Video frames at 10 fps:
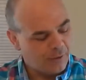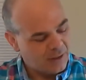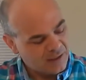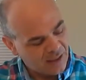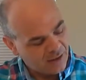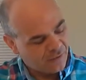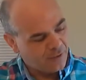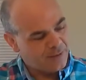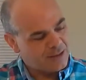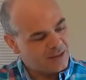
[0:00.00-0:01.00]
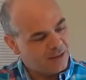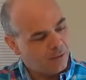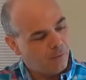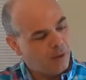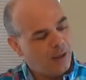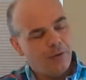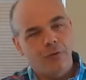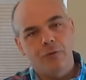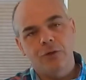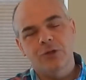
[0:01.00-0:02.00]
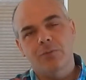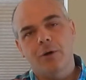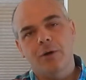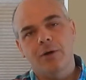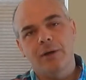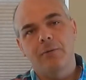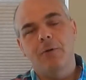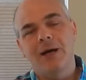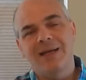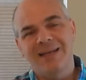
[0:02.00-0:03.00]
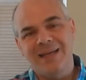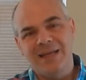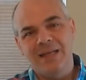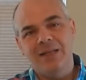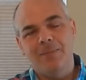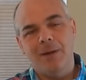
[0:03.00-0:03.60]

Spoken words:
They take it from a still wine to a sparkling wine in the